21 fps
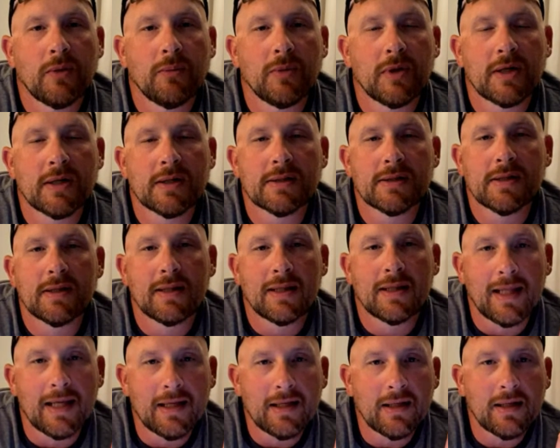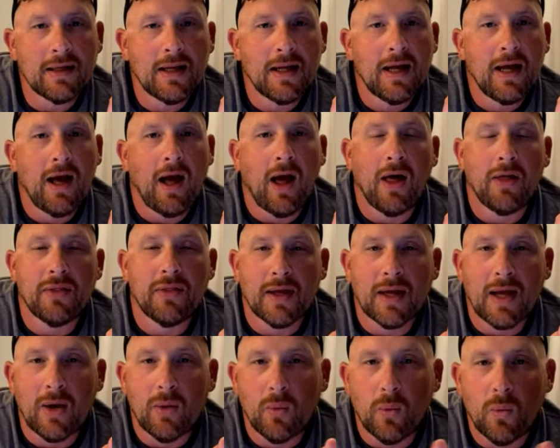because then I
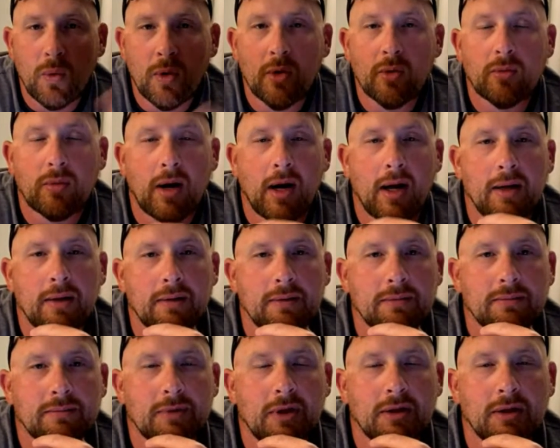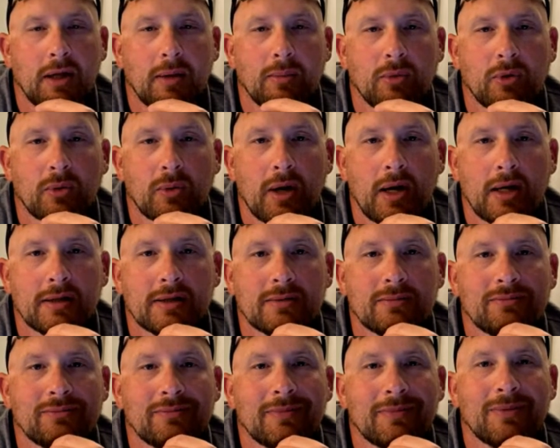think I will ride a lot more rides.